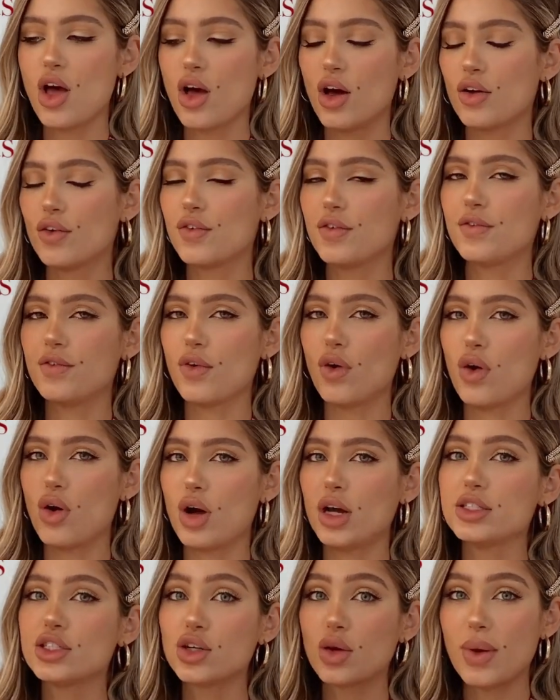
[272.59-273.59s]
for
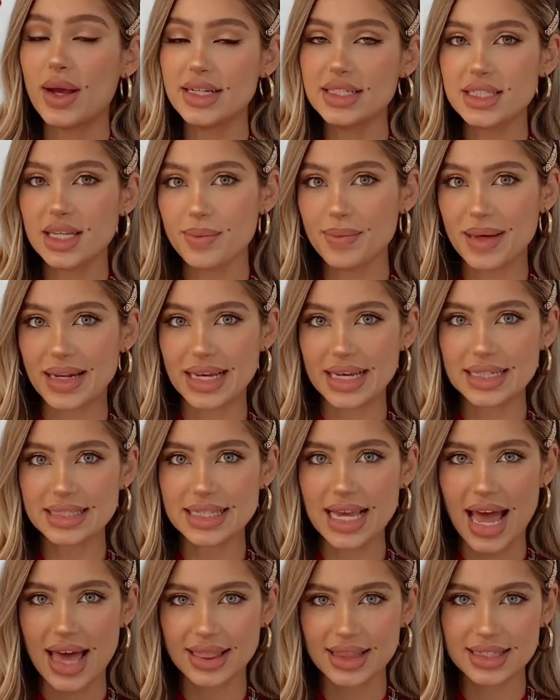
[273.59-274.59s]
20 minutes
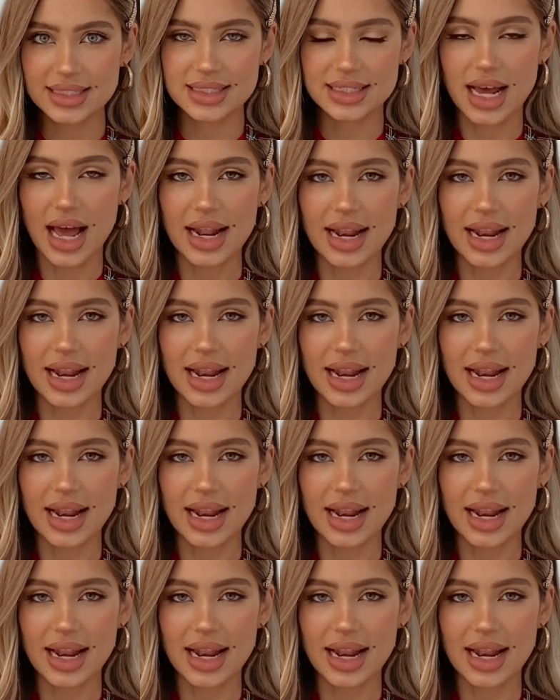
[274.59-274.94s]
at the start,